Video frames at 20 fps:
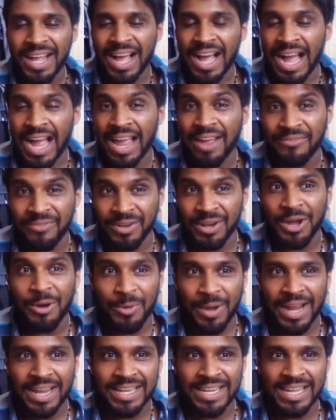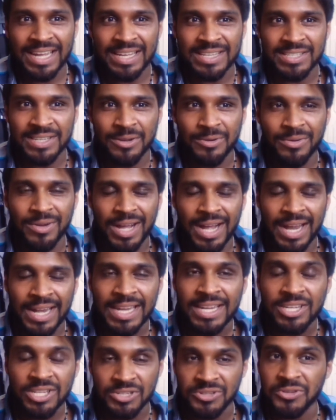I have no idea, so I
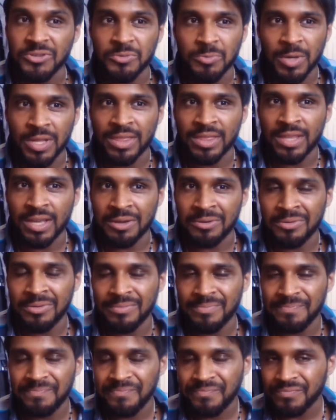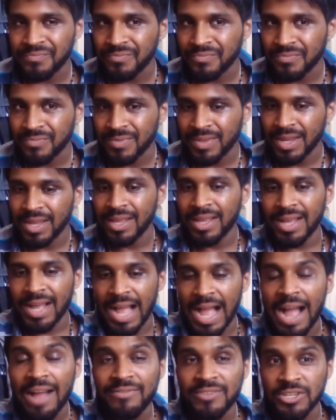need to choose one, though.
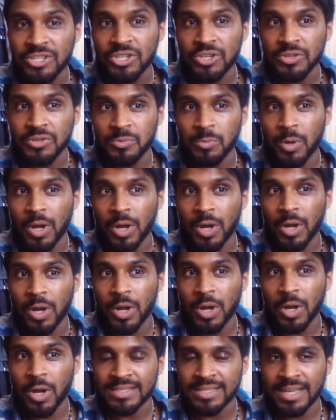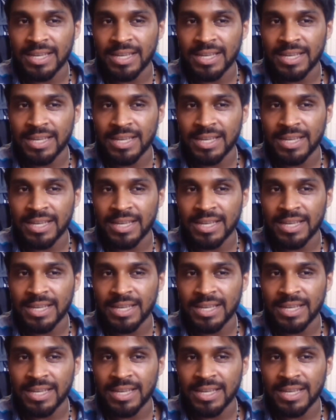I have to choose one, guys.